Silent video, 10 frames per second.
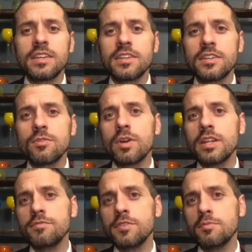you know, what
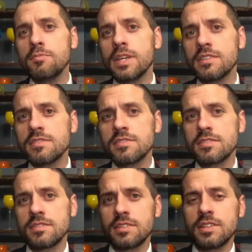if you
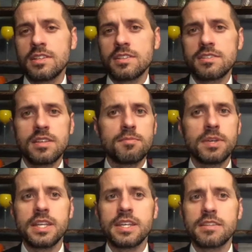miss
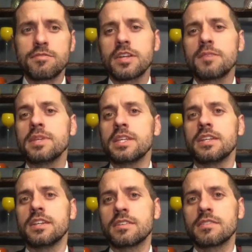somebody at the very
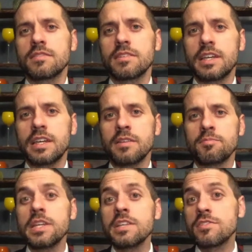beginning?
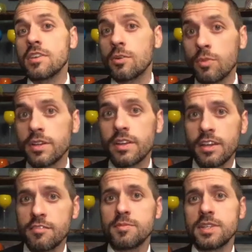And PCR wouldn't
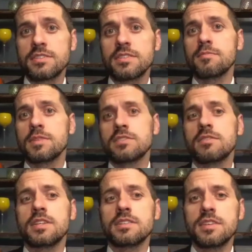have missed them. And
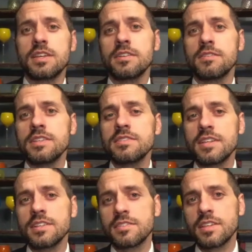so they say, you know, these
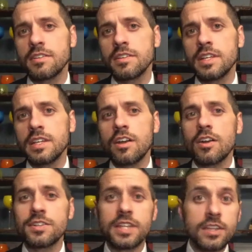tests get
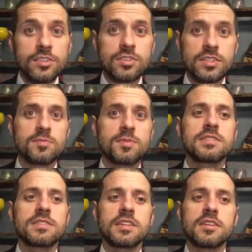are dangerous
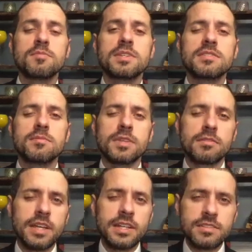because they could miss somebody
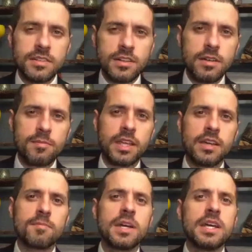right as they're coming
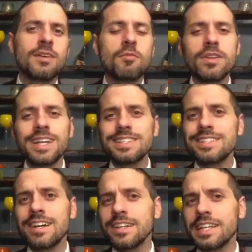up. Well, that's
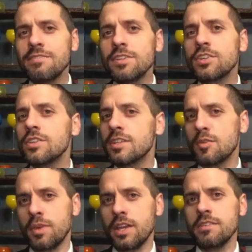not even a good
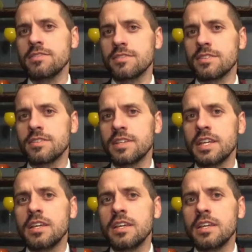comparison